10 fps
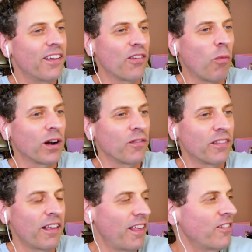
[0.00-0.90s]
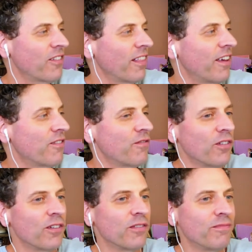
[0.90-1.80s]
that's a wonderful, that's not just a lesson
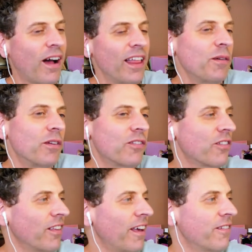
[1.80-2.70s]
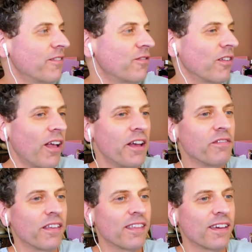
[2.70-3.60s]
for Hollywood. It's just a lesson for life,
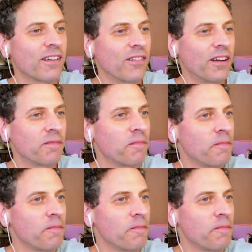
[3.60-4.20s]
I think. Right.